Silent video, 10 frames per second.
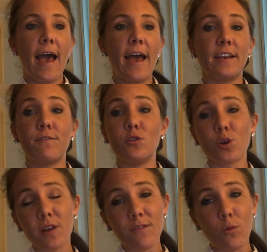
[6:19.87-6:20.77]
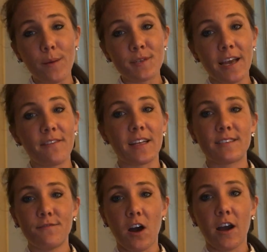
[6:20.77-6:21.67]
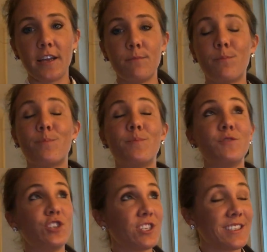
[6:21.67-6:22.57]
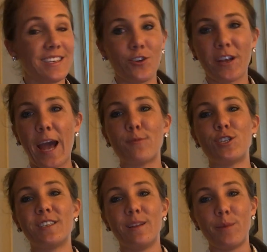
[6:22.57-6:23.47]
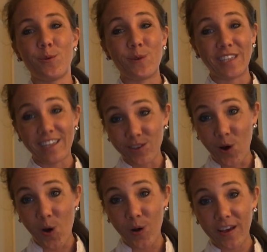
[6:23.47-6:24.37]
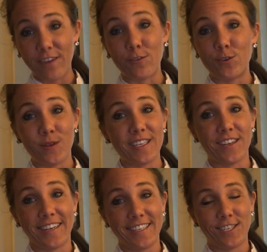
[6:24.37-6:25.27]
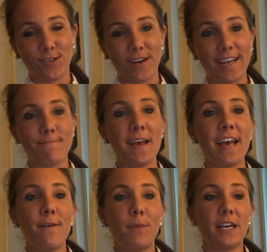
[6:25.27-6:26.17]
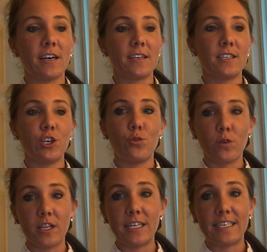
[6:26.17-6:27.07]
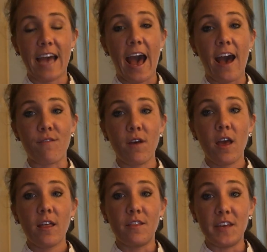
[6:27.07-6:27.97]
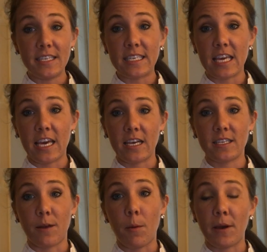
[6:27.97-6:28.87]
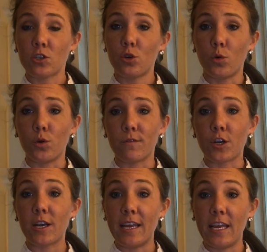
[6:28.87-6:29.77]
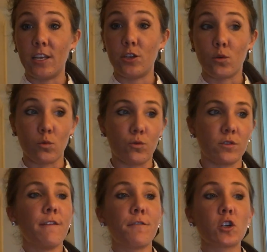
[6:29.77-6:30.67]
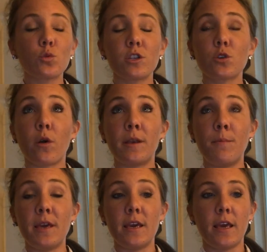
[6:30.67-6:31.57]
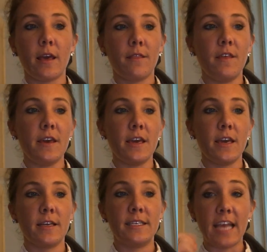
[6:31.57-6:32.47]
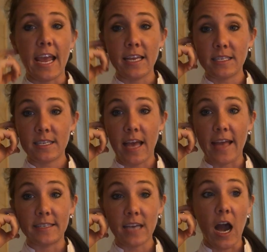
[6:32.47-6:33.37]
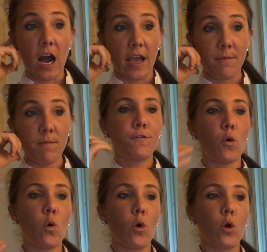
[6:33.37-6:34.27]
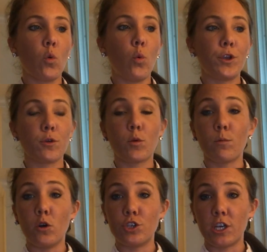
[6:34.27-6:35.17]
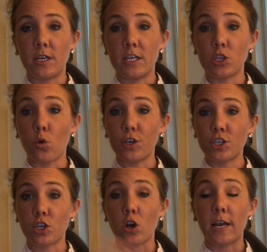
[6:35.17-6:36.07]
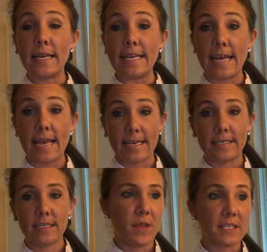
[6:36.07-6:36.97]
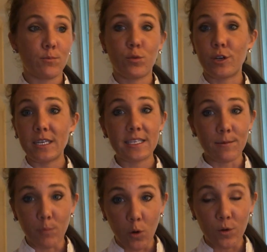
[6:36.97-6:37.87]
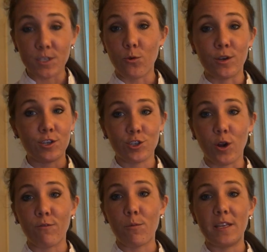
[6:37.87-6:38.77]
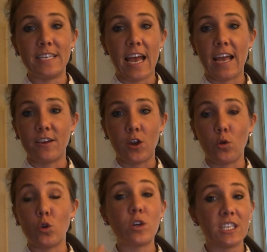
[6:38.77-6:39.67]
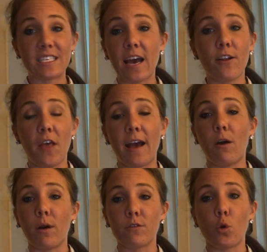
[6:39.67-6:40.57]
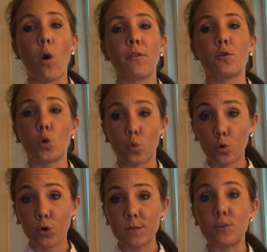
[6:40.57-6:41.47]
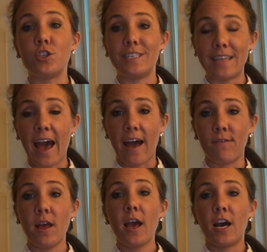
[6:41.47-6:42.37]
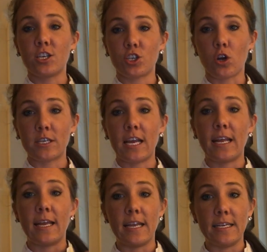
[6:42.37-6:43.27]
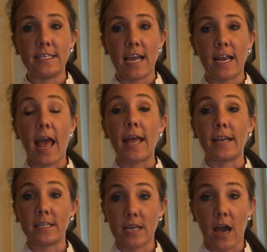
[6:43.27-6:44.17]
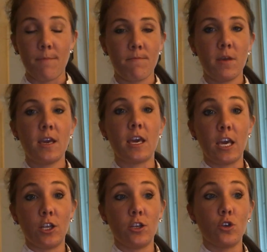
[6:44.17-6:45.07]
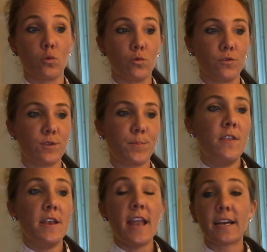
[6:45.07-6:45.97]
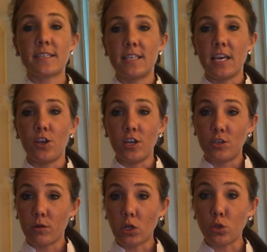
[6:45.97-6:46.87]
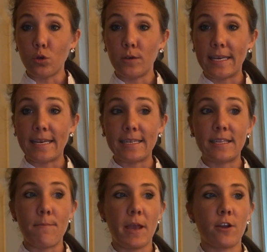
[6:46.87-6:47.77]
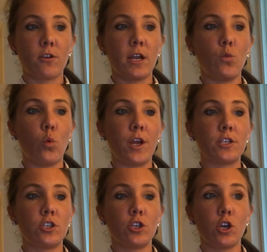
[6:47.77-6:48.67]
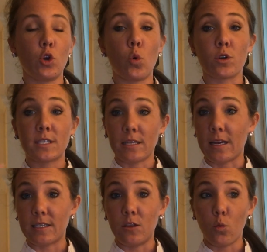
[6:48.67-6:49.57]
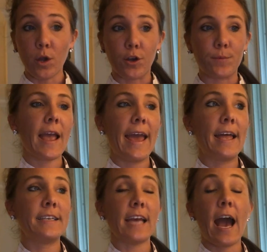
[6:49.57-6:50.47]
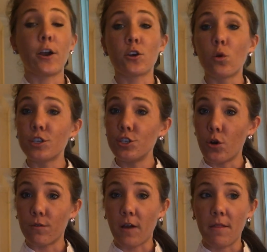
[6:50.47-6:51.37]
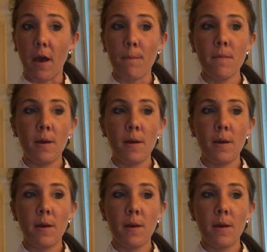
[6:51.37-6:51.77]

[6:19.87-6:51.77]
And if you don't have a website, that's fine. Just your caption's gonna be really long if you're doing this on Instagram, because you really need to have these things that I'm about to go over in your rule. The first one is going to be the date and time for when your promotion is going to start and end. That's pretty simple. It's going to start from the day, you can decide on that however you want. There are no rules, but you need to have a start date, an end date, and a time in your rules. The next thing you need to include is the manner in which you're selecting the winner and how you're going to notify them.